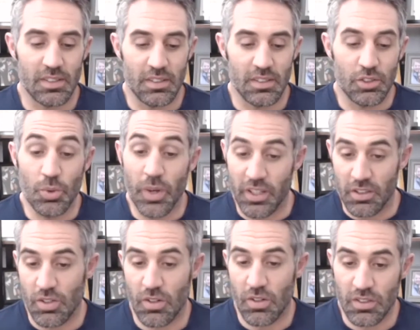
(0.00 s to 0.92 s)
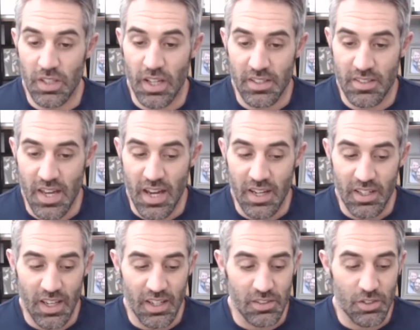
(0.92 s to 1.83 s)
do I internalize that
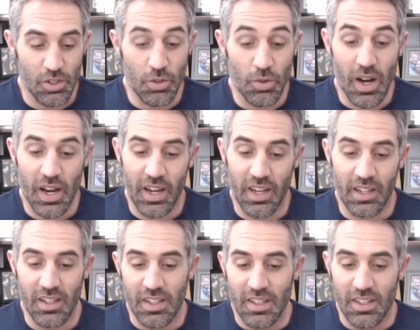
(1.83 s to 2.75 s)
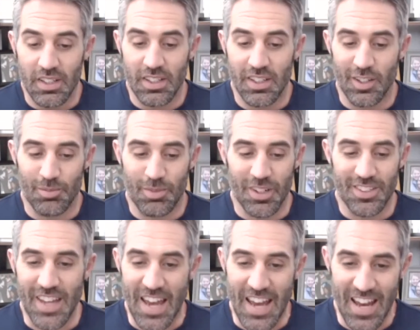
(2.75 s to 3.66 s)
and do I um,
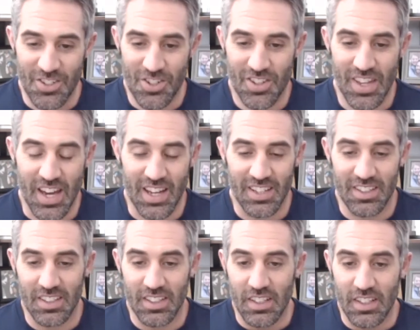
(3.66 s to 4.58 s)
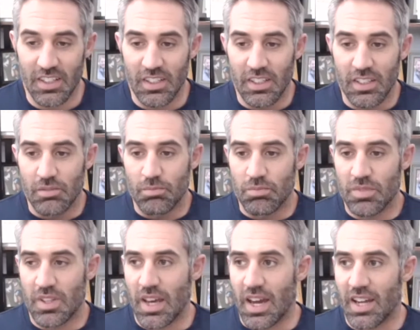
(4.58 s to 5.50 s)
attach that
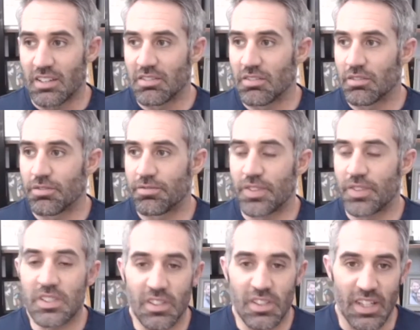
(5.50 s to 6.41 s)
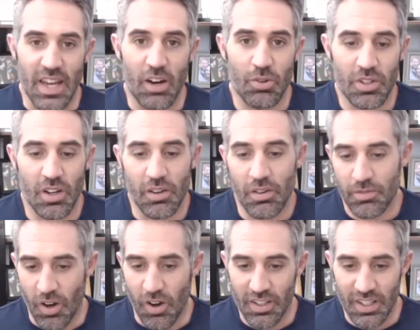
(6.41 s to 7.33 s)
that fizzling out of
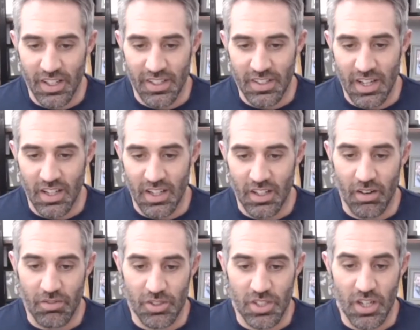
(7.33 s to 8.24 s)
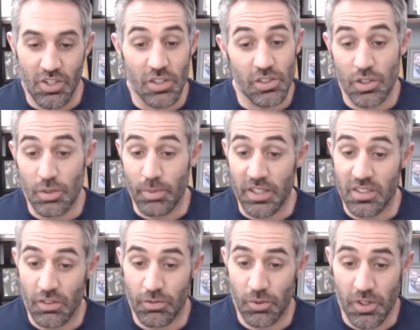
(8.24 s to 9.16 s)
online dating conversations to my
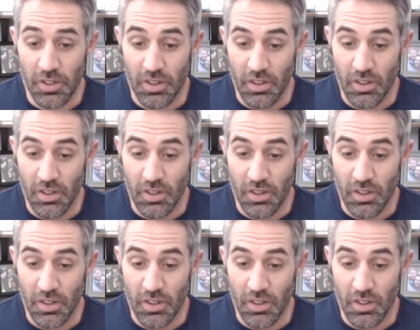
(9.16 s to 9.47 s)
self worth?